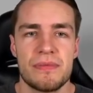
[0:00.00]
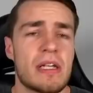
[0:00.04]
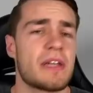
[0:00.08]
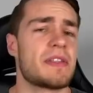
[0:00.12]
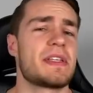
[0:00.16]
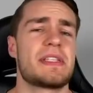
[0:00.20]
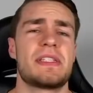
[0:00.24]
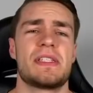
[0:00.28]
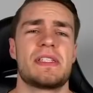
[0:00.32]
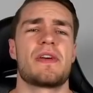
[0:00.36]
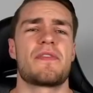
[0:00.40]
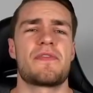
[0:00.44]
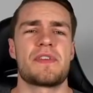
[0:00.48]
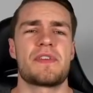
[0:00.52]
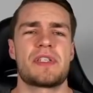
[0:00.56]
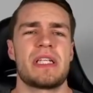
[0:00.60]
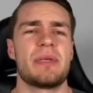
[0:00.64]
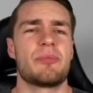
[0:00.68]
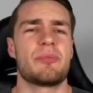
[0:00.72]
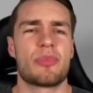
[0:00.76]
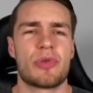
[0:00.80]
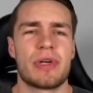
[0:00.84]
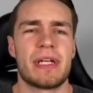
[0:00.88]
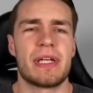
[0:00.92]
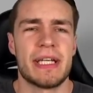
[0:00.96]
Now this is
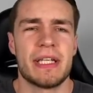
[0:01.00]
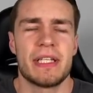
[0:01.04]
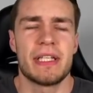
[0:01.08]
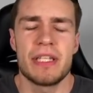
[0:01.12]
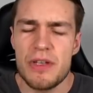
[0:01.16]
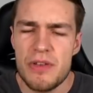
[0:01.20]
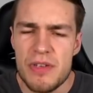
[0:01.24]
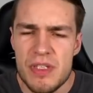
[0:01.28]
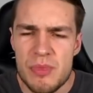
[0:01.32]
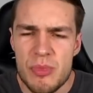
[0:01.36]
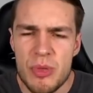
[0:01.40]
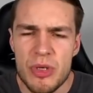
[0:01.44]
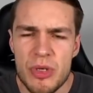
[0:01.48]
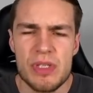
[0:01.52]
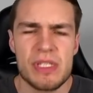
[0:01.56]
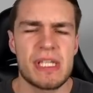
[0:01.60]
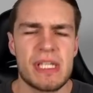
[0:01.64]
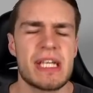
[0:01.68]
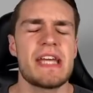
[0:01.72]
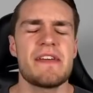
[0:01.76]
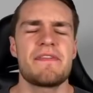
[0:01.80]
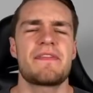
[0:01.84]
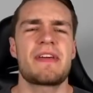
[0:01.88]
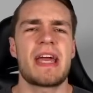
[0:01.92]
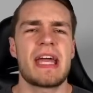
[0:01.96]
obviously brilliant news because
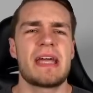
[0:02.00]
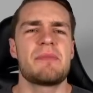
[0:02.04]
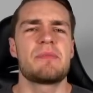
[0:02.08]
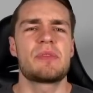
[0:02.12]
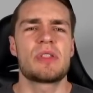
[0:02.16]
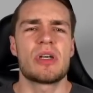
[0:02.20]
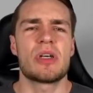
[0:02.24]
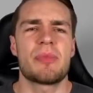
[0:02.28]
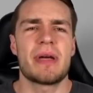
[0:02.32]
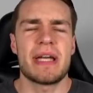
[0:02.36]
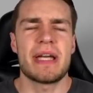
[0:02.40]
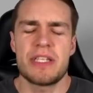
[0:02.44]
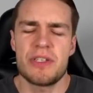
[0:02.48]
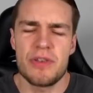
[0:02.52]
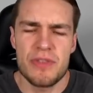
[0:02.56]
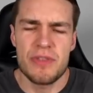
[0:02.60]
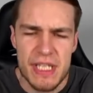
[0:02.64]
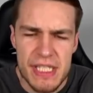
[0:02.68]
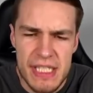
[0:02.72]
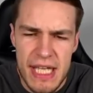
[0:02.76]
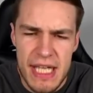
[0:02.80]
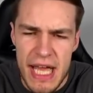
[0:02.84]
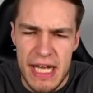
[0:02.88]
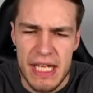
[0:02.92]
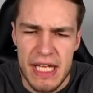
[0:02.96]
if GameStop issue
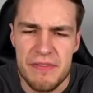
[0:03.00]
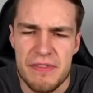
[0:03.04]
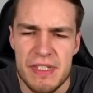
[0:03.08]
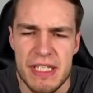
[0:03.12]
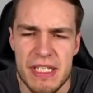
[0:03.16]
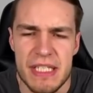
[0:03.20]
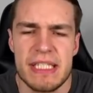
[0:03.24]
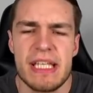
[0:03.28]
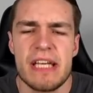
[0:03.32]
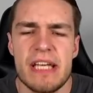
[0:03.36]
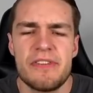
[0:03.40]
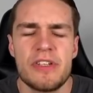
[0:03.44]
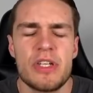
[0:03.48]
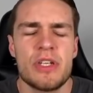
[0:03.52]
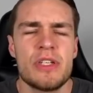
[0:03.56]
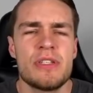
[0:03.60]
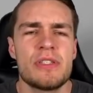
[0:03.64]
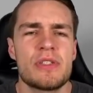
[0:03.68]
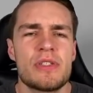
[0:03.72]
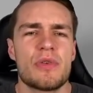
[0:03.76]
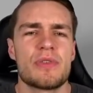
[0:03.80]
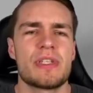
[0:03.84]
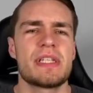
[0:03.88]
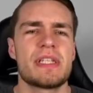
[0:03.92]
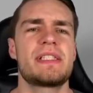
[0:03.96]
this NFT
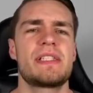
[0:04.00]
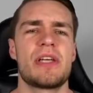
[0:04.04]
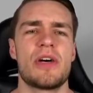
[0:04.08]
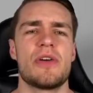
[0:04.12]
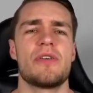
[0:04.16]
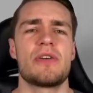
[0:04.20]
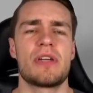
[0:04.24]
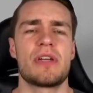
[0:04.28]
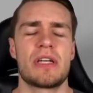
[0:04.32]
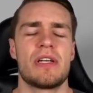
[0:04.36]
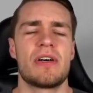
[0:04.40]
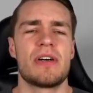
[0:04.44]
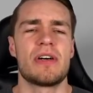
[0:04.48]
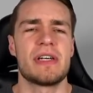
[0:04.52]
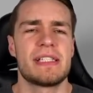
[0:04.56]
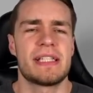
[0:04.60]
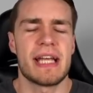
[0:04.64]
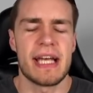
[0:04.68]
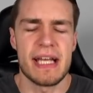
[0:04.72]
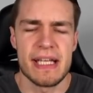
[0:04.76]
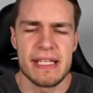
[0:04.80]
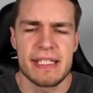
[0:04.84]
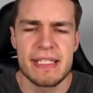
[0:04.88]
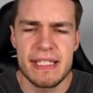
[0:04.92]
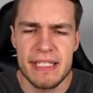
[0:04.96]
dividend or this tokenized
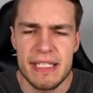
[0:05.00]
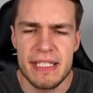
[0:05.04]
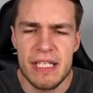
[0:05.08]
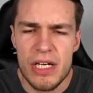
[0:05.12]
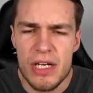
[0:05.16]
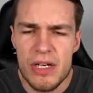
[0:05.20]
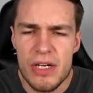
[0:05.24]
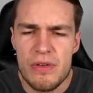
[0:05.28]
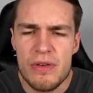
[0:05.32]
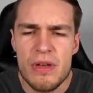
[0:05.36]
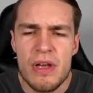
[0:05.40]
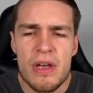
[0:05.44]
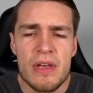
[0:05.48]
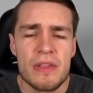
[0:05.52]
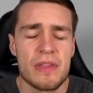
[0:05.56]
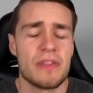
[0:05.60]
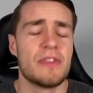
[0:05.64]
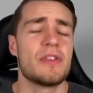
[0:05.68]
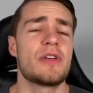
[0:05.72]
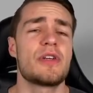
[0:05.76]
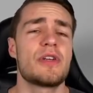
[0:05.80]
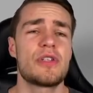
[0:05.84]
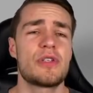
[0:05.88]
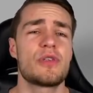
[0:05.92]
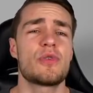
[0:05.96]
STO,
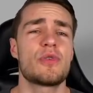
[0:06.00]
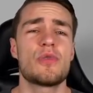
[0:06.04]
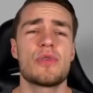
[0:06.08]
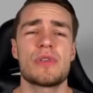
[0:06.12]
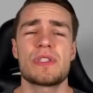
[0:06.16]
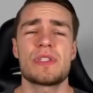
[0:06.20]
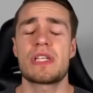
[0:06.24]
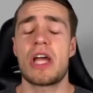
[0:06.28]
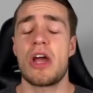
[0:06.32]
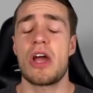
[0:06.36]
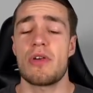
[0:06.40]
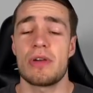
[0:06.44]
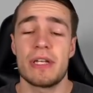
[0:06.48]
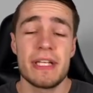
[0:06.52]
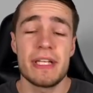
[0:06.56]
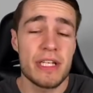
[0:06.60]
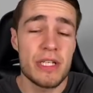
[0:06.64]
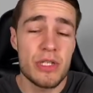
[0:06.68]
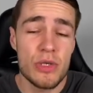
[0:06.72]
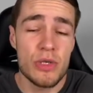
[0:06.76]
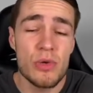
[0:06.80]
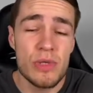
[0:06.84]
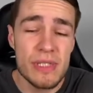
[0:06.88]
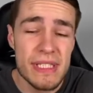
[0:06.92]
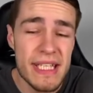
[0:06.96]
then the shorts currently
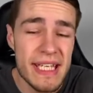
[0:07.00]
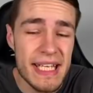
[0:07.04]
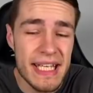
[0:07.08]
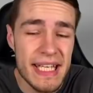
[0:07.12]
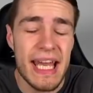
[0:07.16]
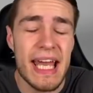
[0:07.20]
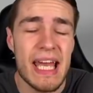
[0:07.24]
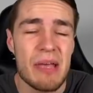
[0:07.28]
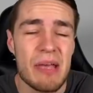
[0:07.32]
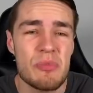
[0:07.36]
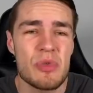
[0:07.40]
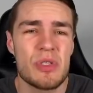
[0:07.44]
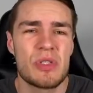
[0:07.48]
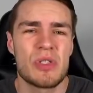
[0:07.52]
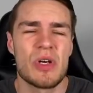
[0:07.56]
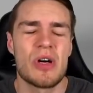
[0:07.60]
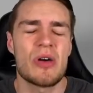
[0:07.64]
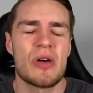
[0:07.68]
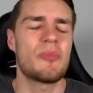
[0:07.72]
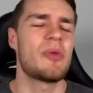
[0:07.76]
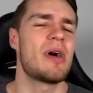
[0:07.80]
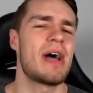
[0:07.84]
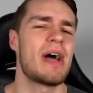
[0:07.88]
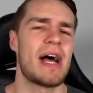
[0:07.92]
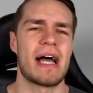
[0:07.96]
shorting
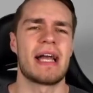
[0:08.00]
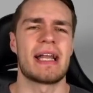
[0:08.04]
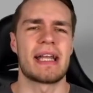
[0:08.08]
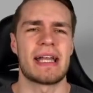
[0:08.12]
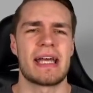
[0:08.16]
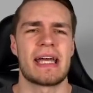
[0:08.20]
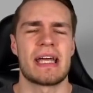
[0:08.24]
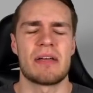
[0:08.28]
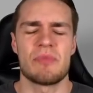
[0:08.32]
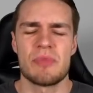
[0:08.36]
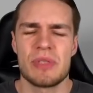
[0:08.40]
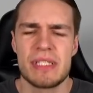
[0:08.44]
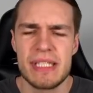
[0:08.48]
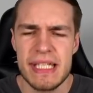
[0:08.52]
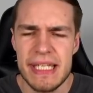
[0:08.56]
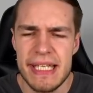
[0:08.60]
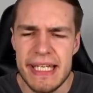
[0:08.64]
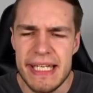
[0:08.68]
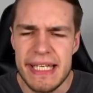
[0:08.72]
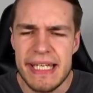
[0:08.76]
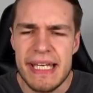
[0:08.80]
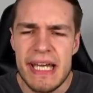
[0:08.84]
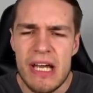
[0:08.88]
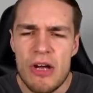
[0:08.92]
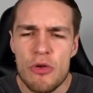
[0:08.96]
GameStop and
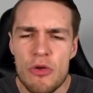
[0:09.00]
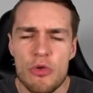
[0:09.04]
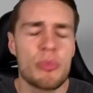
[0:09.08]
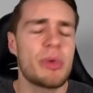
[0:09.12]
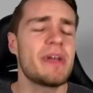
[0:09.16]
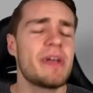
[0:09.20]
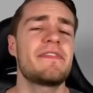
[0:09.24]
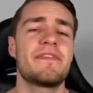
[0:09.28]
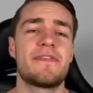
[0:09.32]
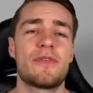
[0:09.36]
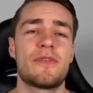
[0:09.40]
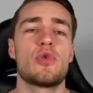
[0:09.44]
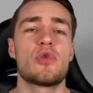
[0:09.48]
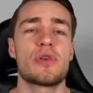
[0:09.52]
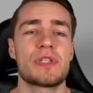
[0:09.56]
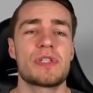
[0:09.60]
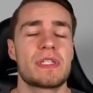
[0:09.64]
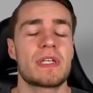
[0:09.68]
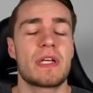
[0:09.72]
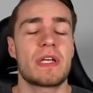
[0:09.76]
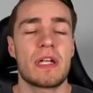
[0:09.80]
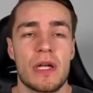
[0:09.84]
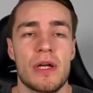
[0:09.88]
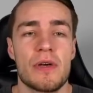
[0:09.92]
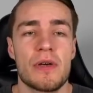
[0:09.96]
AMC will be
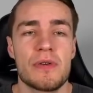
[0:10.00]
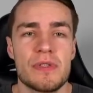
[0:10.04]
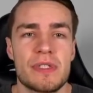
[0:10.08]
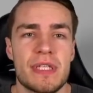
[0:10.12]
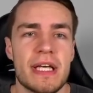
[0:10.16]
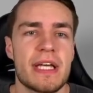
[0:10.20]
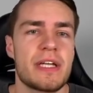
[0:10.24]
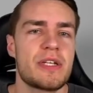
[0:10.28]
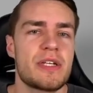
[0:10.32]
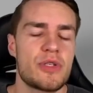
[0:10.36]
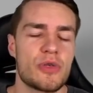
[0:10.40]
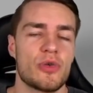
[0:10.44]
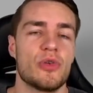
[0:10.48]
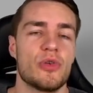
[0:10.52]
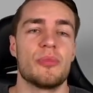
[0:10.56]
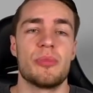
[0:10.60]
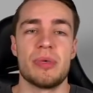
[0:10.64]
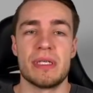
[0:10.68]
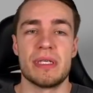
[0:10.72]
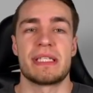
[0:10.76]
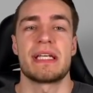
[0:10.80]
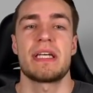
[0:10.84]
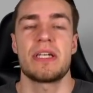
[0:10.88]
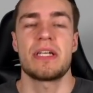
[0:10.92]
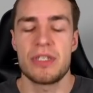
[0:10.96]
forced to close their short
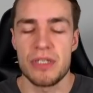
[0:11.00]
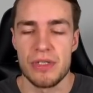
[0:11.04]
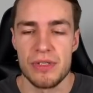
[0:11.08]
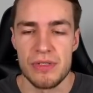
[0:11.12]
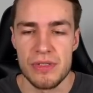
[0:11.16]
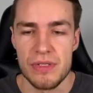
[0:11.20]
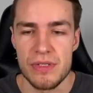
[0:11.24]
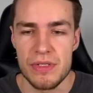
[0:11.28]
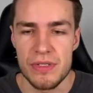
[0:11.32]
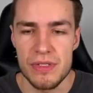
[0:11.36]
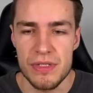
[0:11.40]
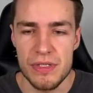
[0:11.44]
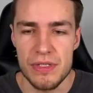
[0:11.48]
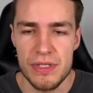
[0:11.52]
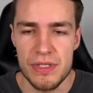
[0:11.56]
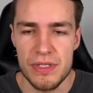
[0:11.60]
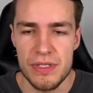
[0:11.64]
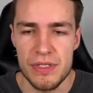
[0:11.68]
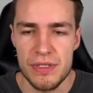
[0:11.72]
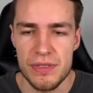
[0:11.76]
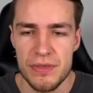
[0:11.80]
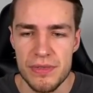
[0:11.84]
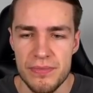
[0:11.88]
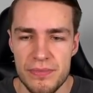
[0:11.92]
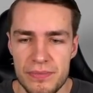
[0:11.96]
positions.